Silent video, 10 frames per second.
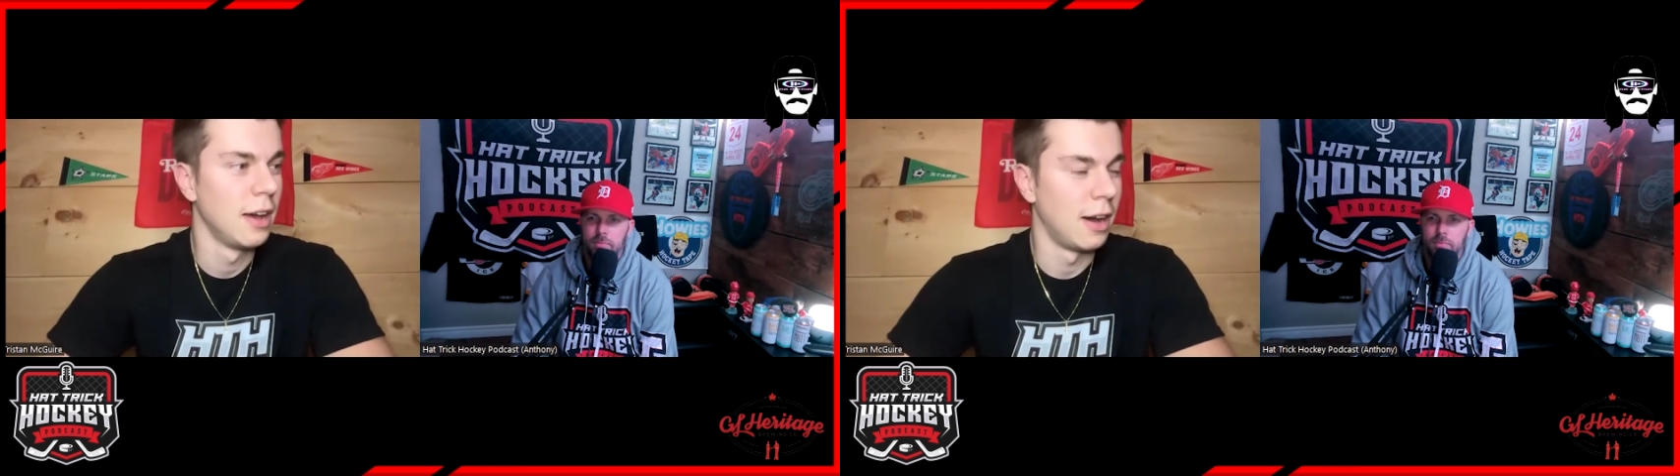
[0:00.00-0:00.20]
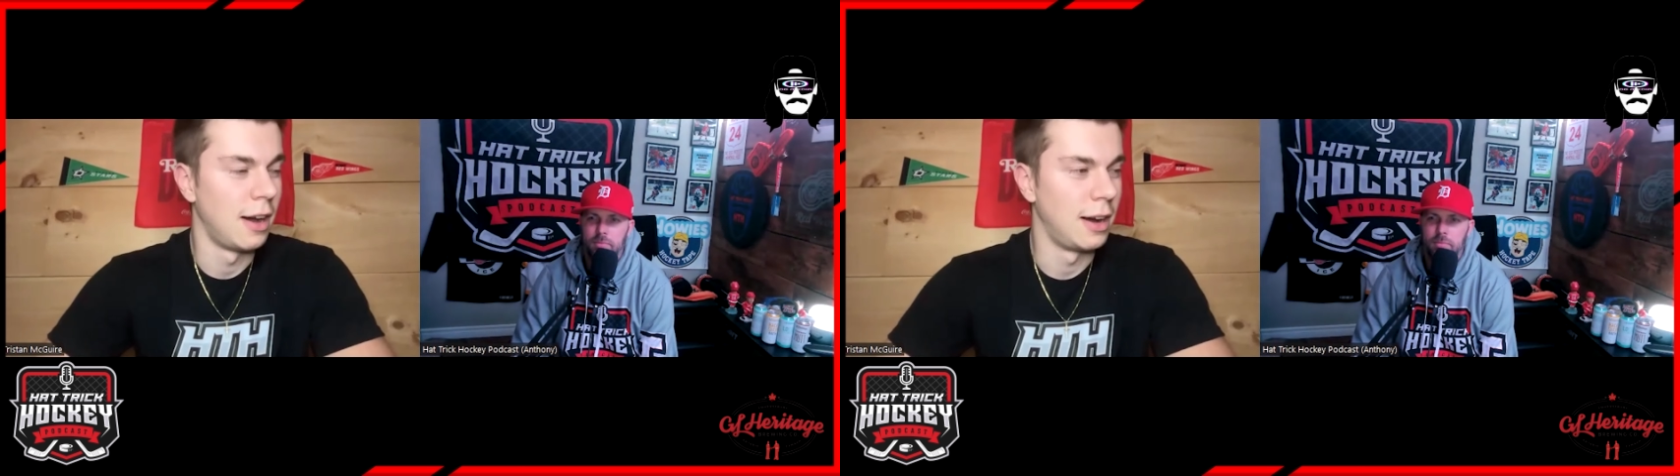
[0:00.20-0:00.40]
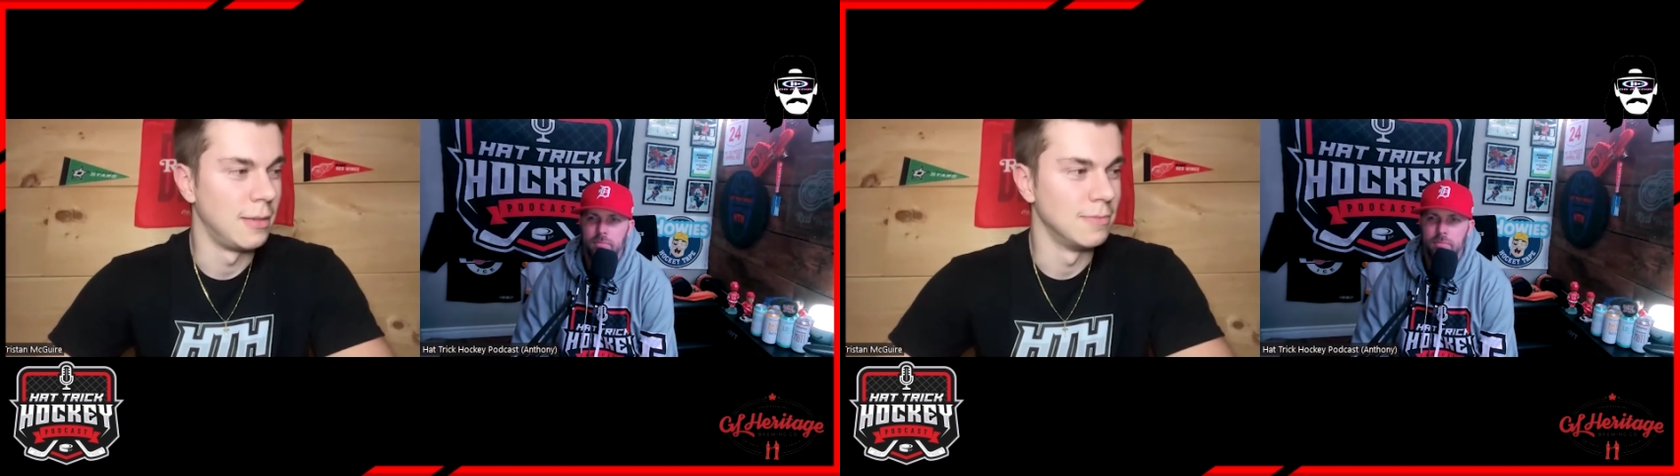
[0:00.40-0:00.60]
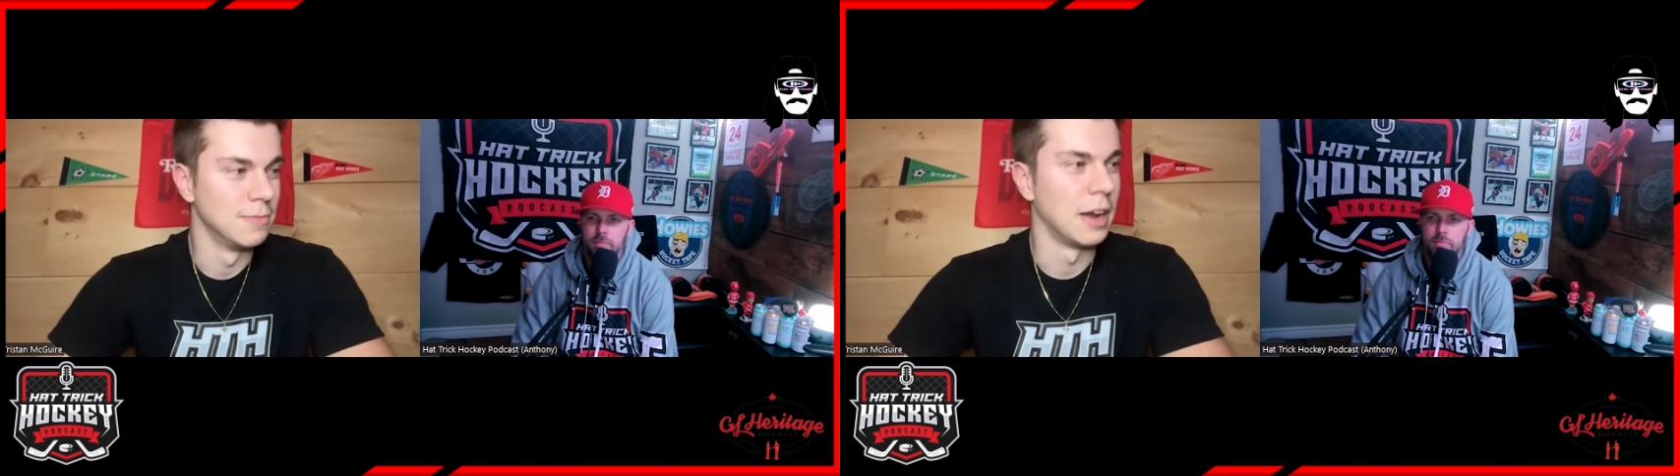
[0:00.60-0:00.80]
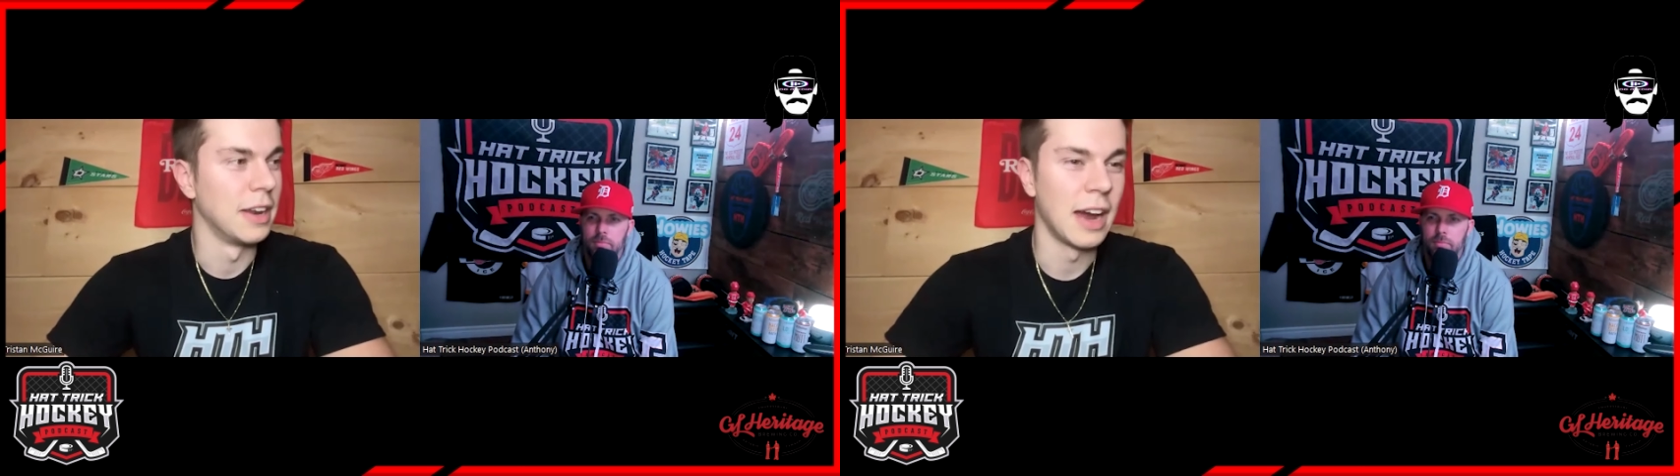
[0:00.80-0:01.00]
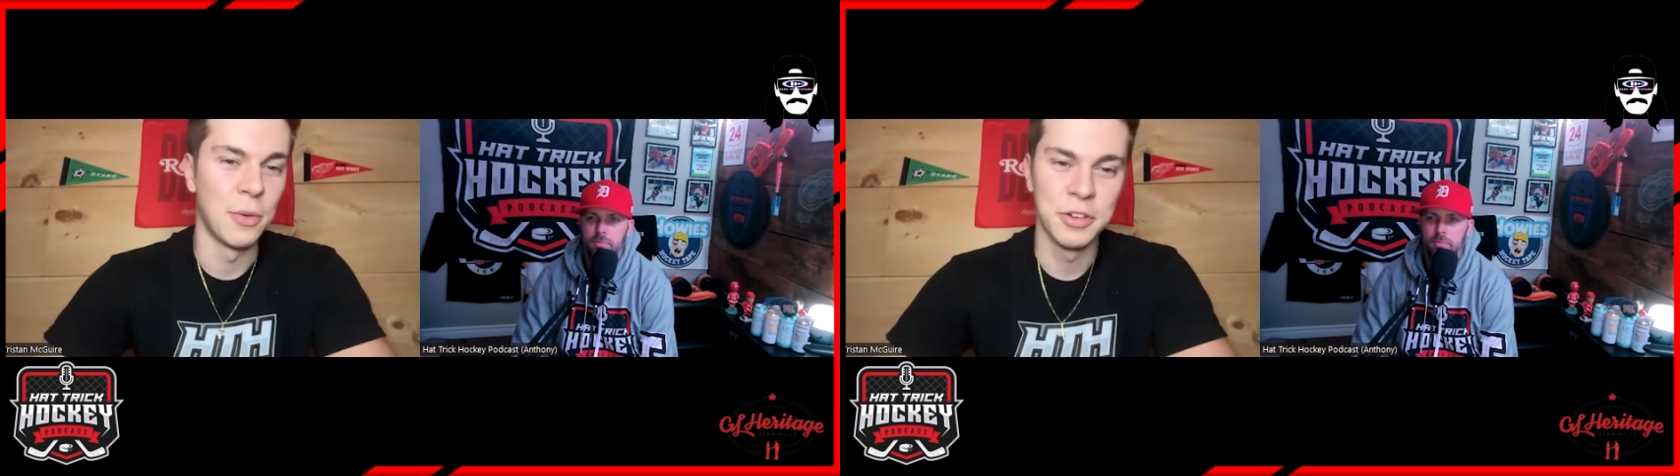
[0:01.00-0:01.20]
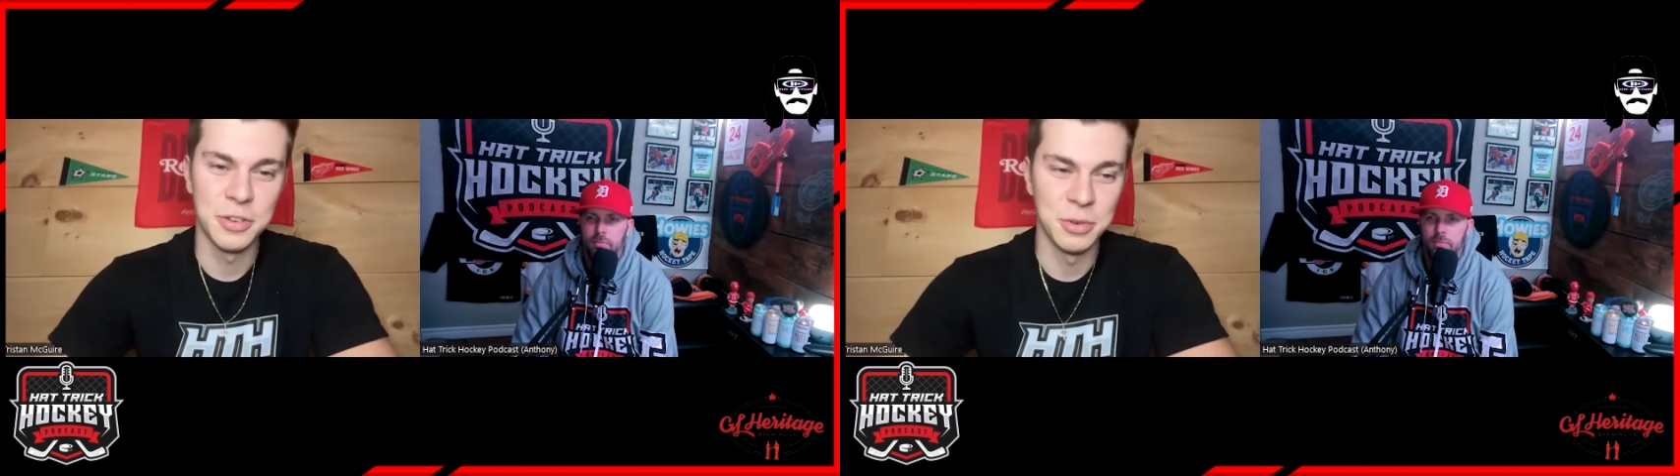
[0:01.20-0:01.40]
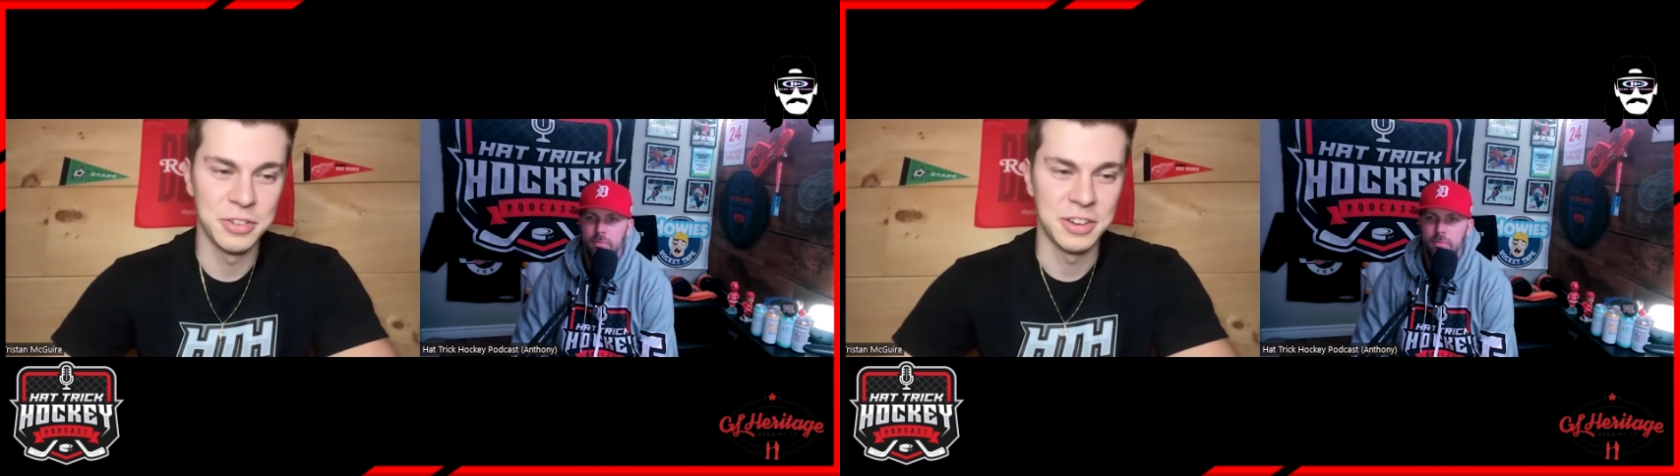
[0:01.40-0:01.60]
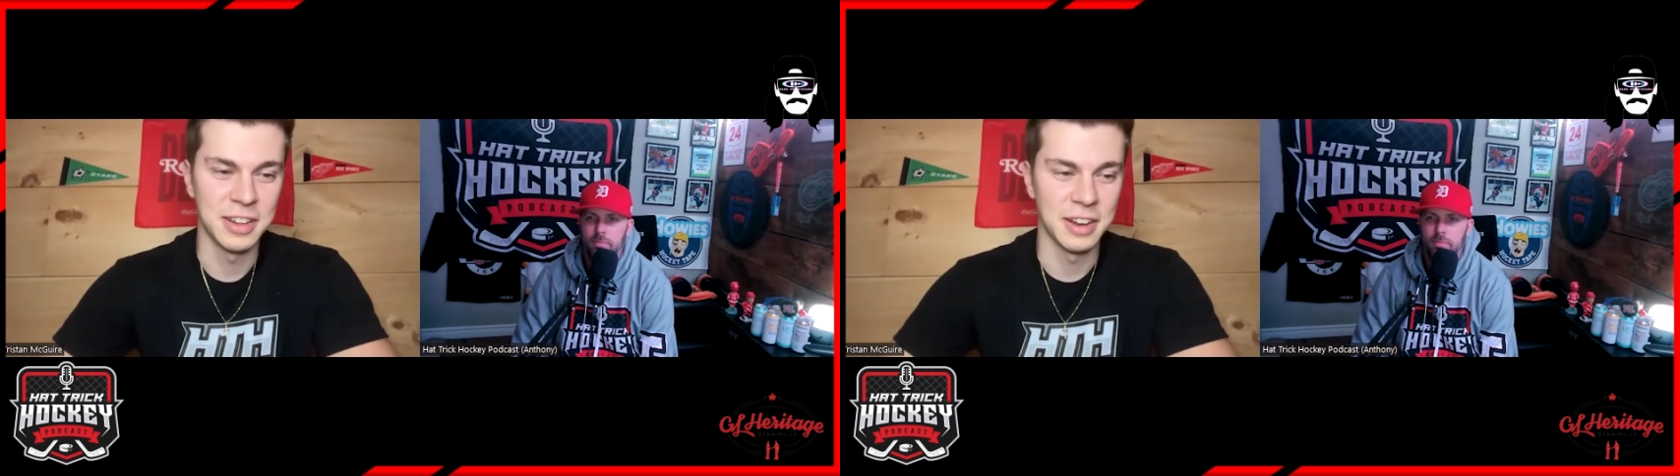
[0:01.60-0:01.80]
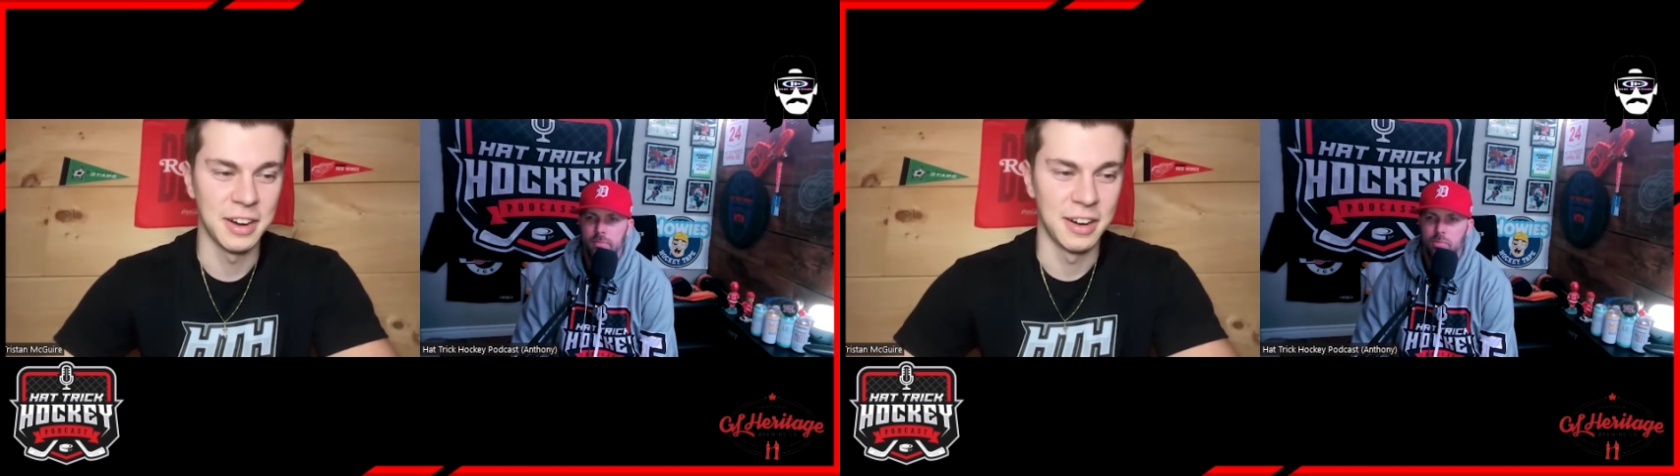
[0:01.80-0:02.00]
Um, but yeah, we're we're sitting there,